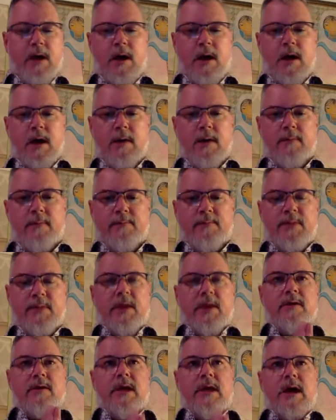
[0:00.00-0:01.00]

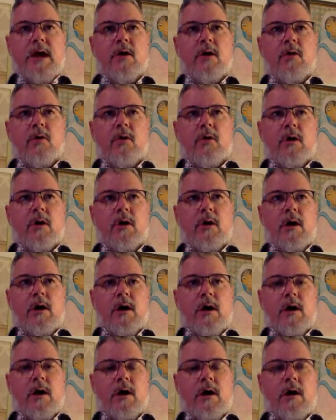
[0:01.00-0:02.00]
Now,
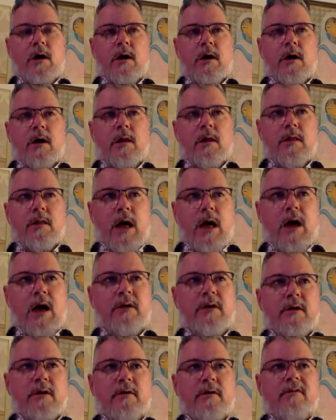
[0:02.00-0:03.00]
a
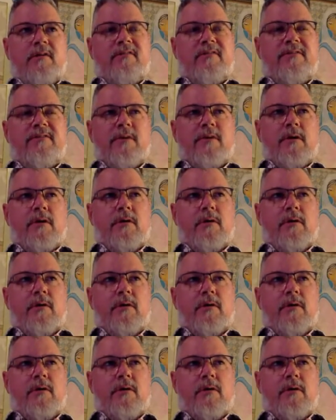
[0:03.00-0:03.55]
lot of,